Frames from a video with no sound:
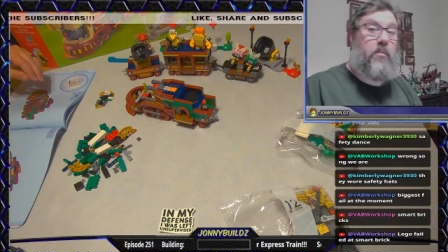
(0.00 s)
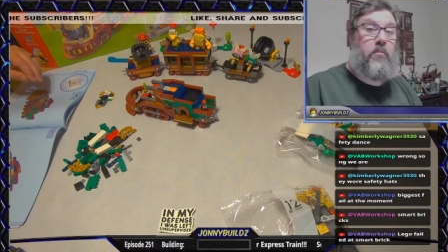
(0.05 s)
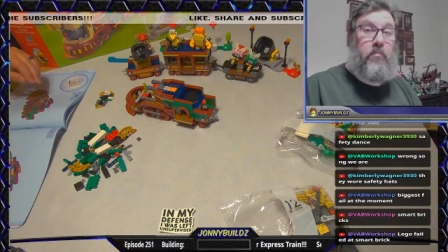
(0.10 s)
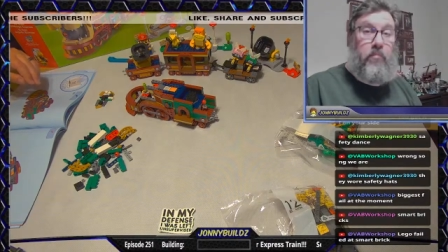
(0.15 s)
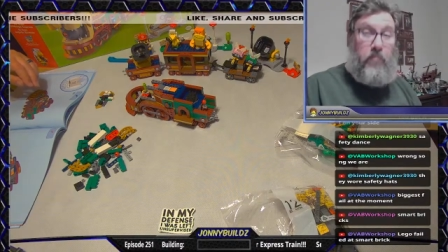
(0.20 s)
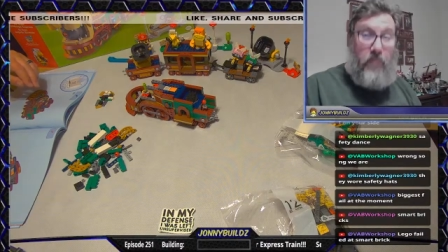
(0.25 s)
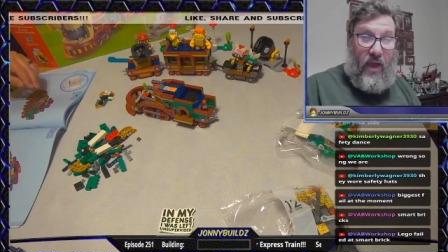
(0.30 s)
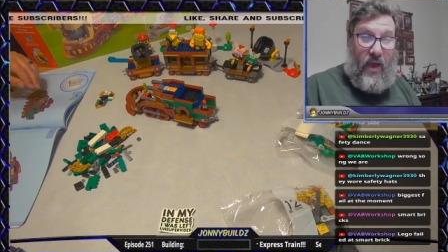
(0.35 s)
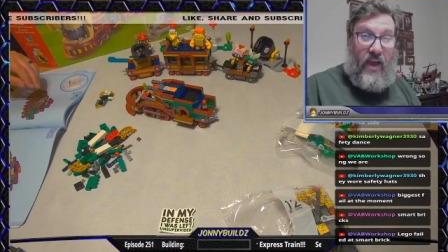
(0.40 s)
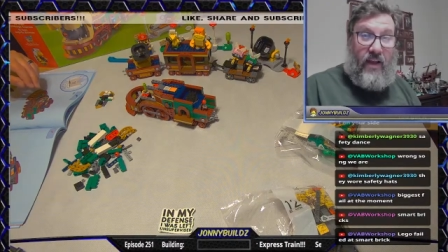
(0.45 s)

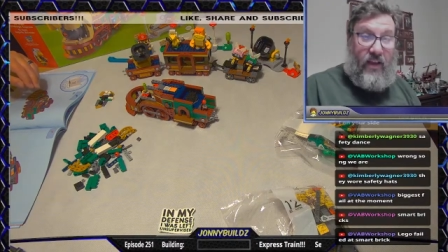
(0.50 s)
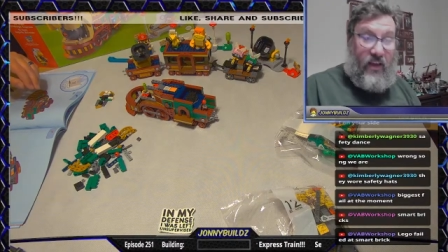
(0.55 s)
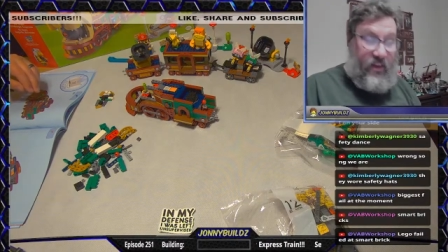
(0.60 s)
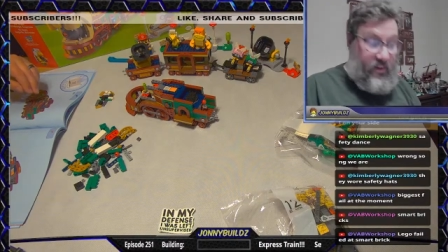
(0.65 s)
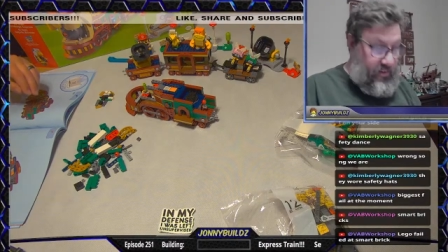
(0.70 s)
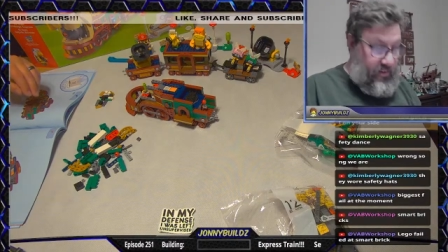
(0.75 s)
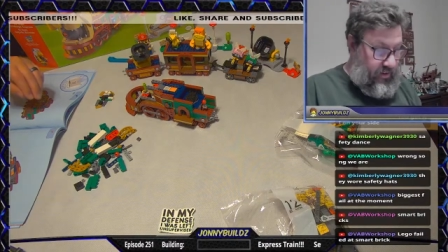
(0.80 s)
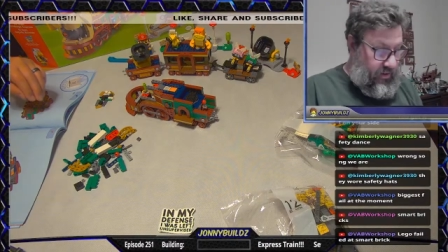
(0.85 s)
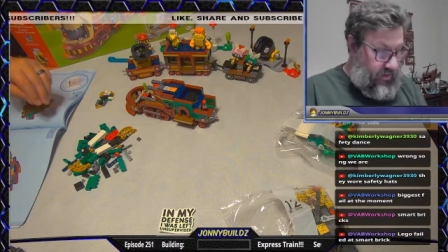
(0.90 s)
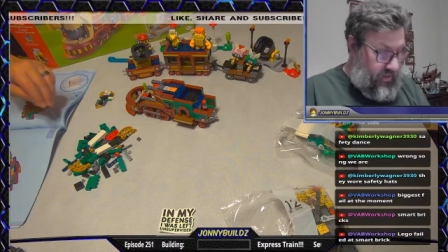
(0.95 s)
Bad
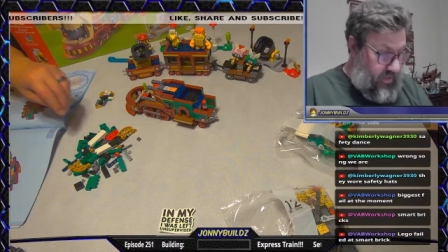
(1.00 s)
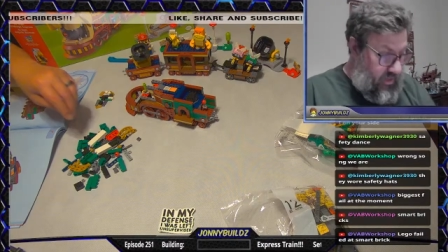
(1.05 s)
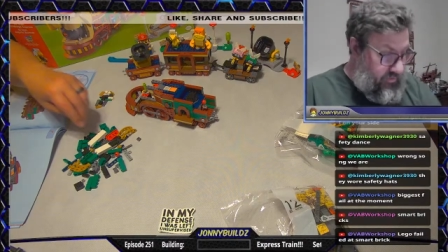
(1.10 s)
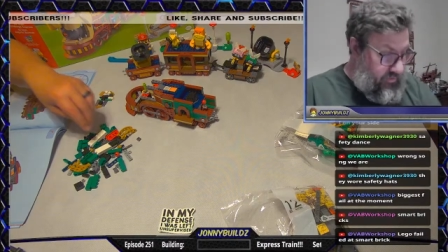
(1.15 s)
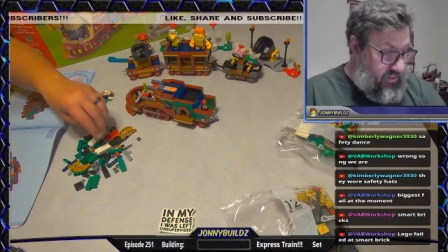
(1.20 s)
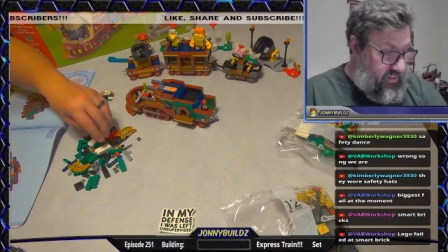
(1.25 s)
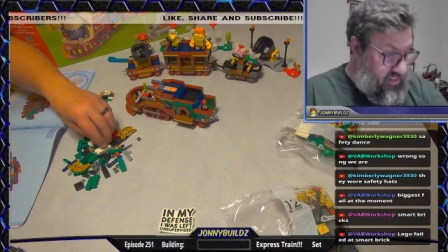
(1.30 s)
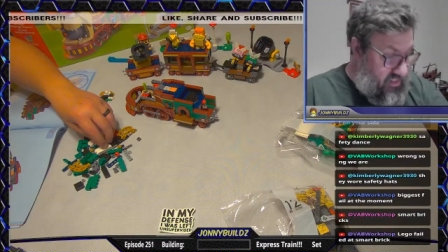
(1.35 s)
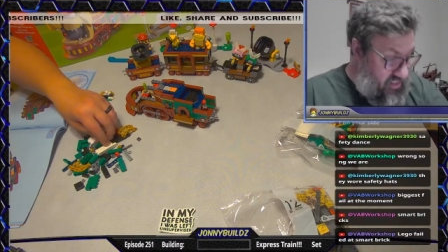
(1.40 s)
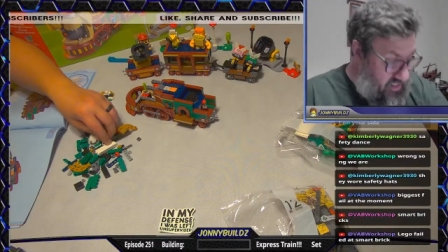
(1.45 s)
idea. Even
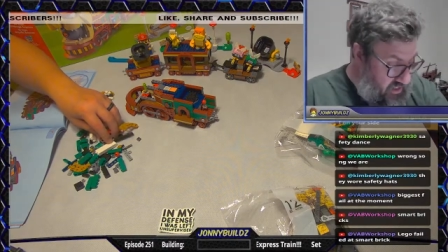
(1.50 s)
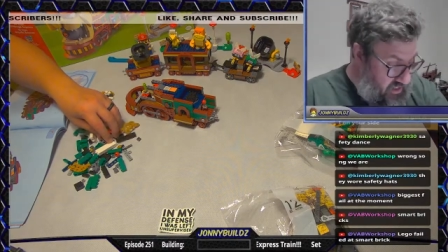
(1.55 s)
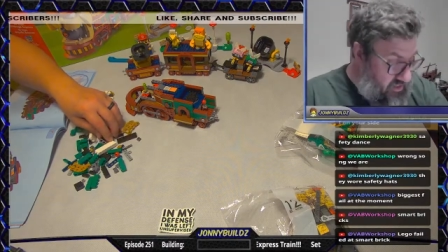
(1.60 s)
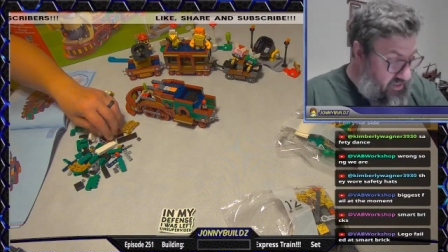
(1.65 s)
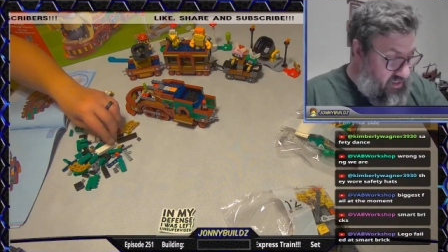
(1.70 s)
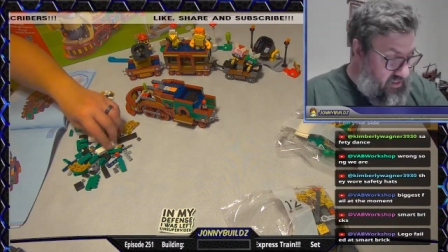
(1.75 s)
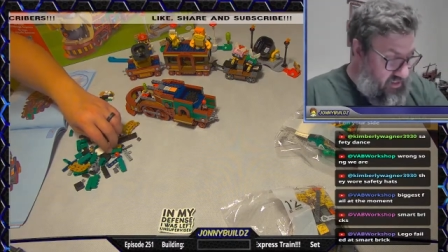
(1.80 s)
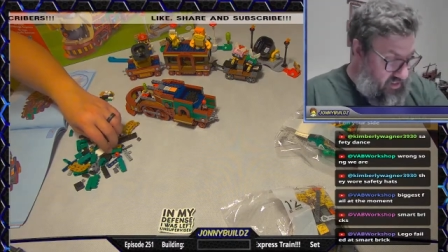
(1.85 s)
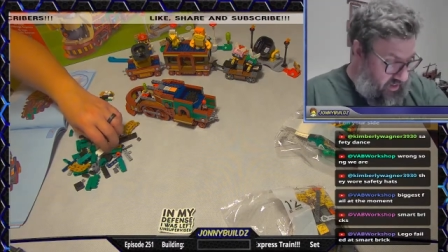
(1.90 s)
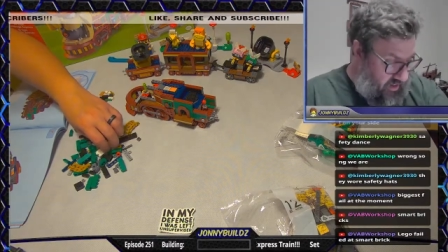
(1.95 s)

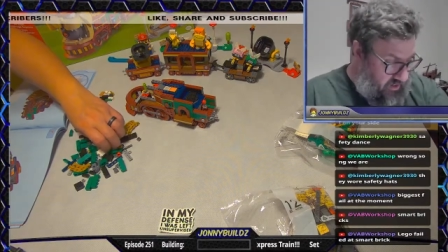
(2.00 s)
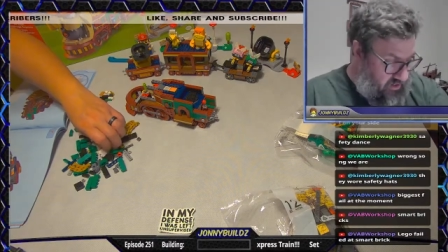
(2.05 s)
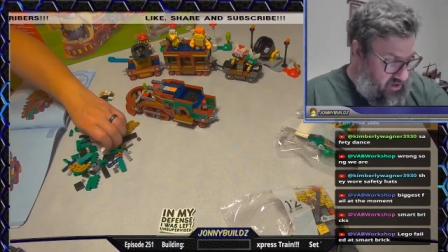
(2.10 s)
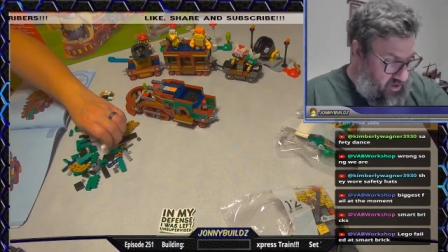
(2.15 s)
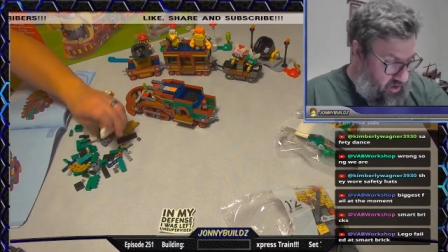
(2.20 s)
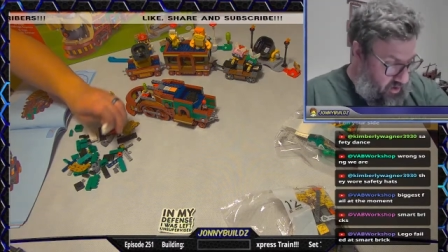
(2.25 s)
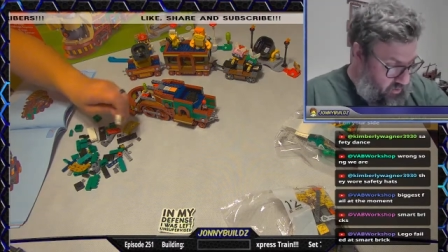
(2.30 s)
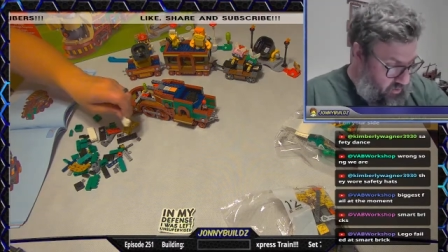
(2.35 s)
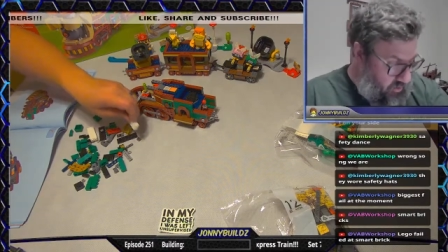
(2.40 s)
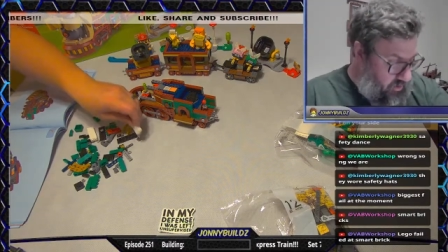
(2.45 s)
synthesize Star
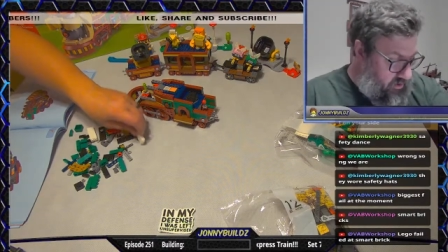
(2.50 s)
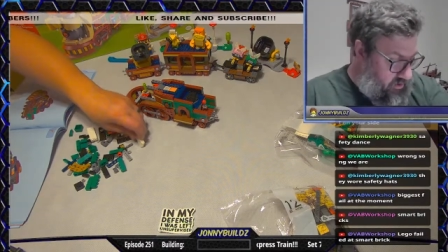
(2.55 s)
Wars.